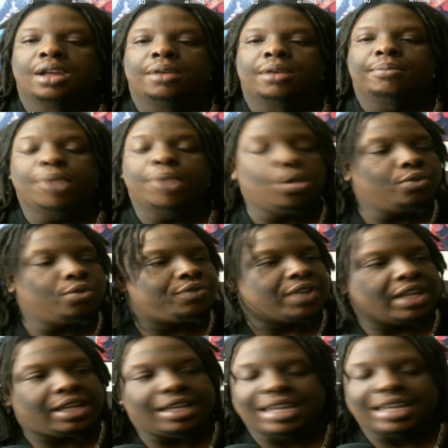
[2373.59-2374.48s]

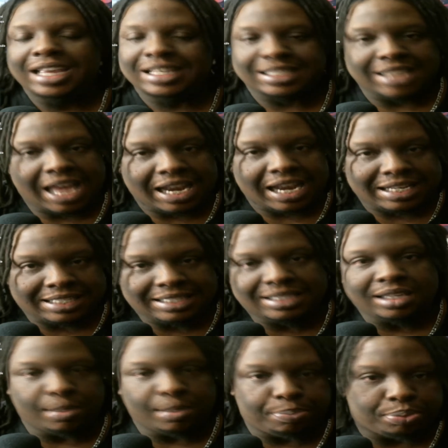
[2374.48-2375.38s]
moving is not as
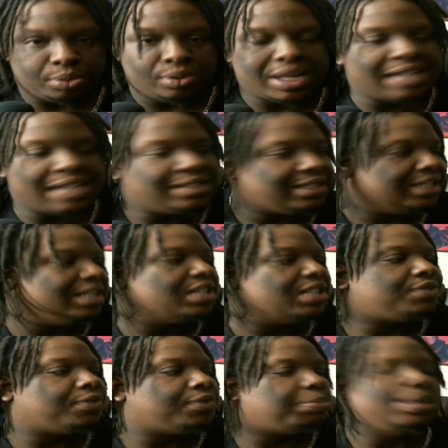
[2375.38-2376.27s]
simple as it
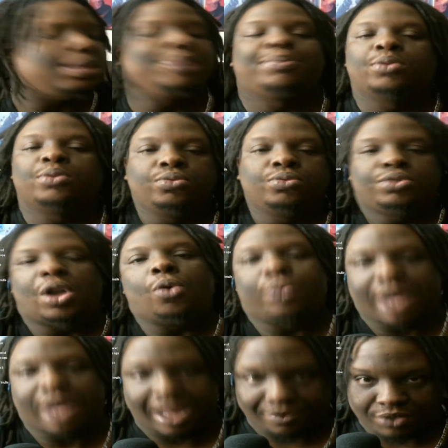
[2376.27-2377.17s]
is for people who
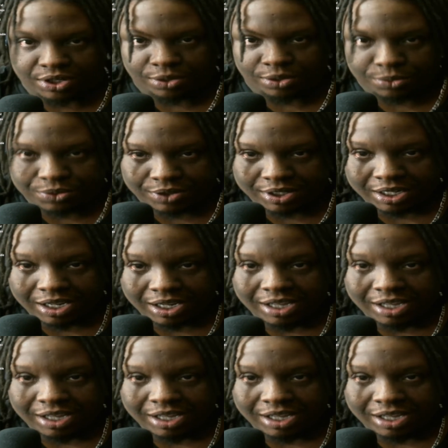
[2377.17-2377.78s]
don't have children.